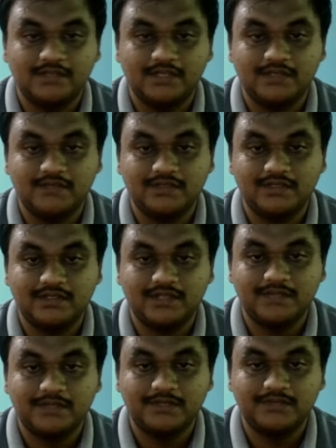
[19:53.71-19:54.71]
it will be
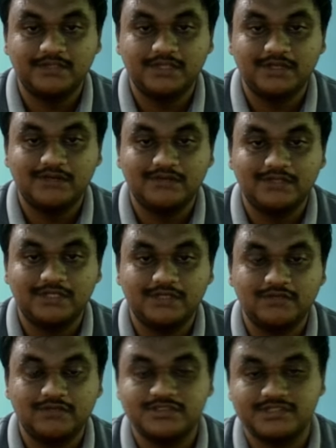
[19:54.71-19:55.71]
coming to the count
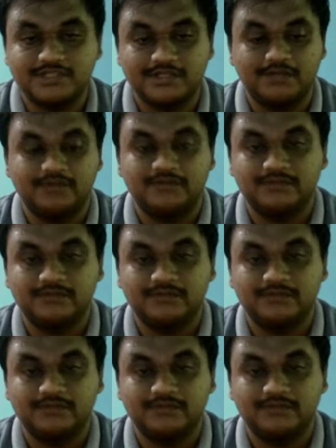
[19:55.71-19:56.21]
equal to 0.